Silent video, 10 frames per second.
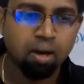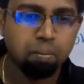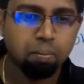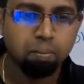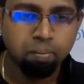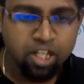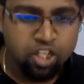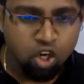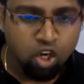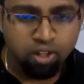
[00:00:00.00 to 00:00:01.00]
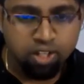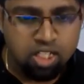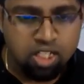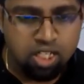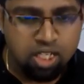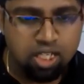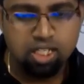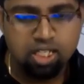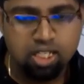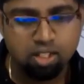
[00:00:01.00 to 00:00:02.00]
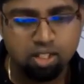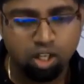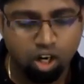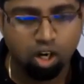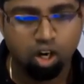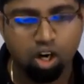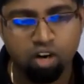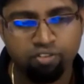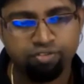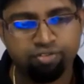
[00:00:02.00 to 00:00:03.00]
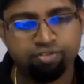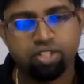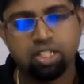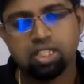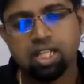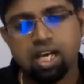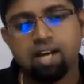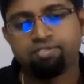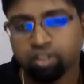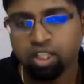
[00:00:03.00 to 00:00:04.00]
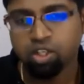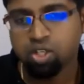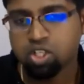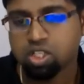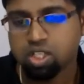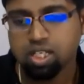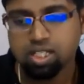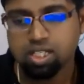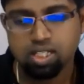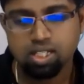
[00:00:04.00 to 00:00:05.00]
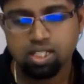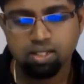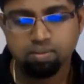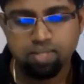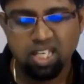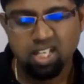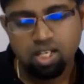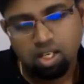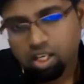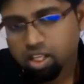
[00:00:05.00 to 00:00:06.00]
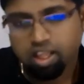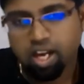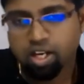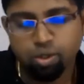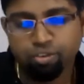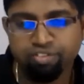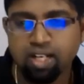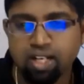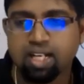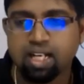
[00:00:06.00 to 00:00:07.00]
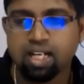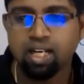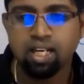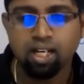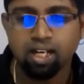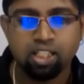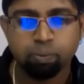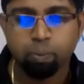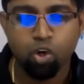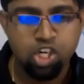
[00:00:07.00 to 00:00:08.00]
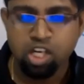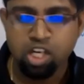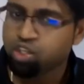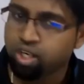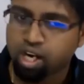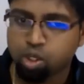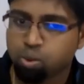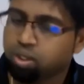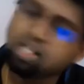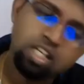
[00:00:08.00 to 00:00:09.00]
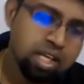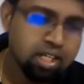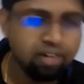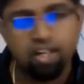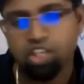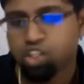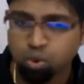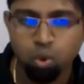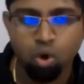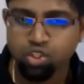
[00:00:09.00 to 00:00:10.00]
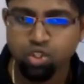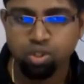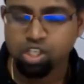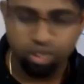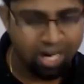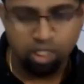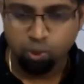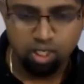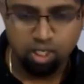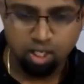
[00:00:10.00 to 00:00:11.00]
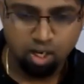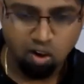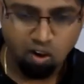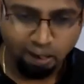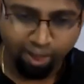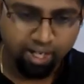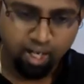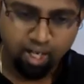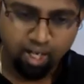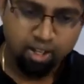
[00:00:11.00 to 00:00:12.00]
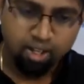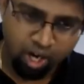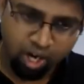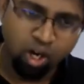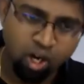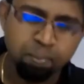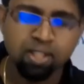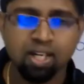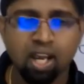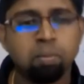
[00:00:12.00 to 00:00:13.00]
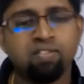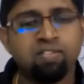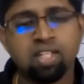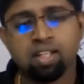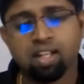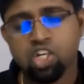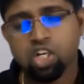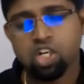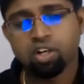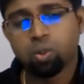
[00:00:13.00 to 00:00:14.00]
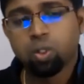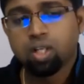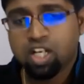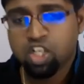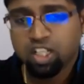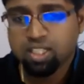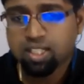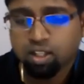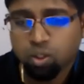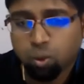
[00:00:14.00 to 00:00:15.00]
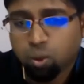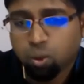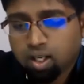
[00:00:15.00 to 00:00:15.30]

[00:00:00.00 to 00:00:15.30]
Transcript: majority of the foreign universities, right? You feel the clinical exposure is not adequate, and in a way, it's true also. It's not adequate, right? So I know I personally have been visiting Russia to lectures there to